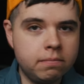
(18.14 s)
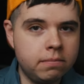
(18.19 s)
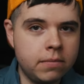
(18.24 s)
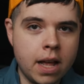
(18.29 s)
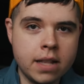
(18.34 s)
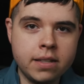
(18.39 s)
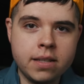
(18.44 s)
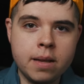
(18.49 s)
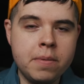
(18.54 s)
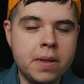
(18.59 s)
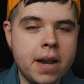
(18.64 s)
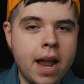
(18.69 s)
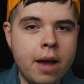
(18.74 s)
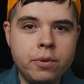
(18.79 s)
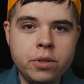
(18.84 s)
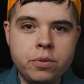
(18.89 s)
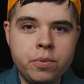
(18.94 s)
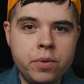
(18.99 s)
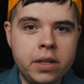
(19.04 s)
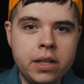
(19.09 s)
Not something I
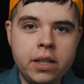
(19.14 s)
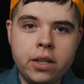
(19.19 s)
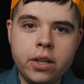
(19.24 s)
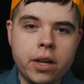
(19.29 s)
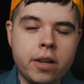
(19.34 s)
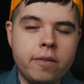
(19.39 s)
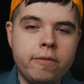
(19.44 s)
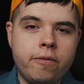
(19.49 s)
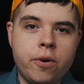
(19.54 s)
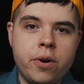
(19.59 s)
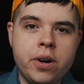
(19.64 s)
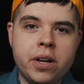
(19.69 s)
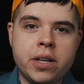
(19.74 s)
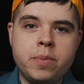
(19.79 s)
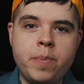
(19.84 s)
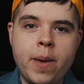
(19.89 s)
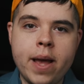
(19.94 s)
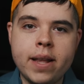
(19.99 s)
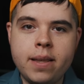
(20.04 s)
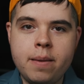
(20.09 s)
was really looking for and
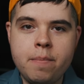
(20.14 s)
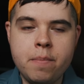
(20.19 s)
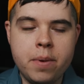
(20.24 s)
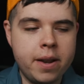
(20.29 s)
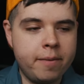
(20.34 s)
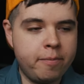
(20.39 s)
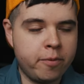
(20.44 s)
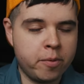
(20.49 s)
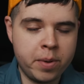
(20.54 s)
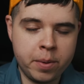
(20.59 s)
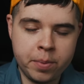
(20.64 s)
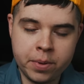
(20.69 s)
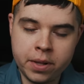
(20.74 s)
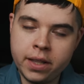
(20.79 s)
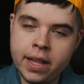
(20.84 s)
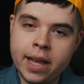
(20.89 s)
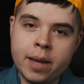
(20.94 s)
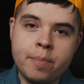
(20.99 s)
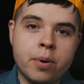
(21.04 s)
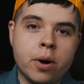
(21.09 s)
expecting, but for people that
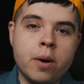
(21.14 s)
like